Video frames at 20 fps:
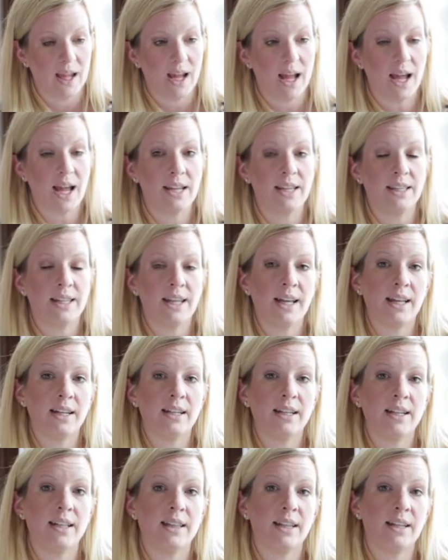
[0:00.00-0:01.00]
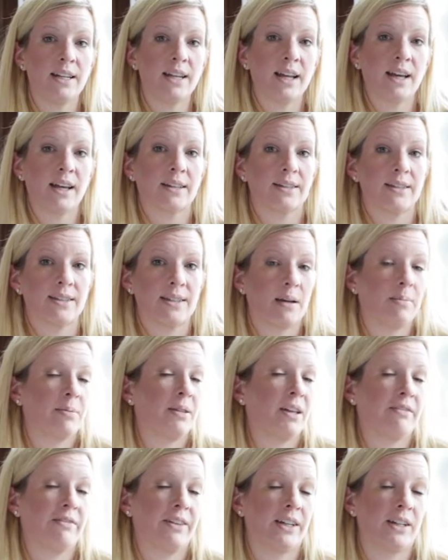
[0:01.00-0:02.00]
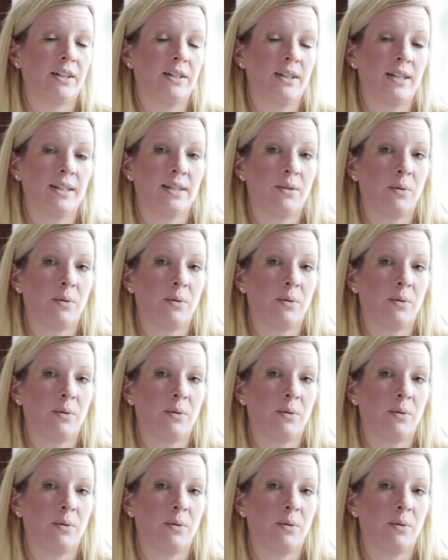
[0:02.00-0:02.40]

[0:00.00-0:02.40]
And then the next step in that funnel is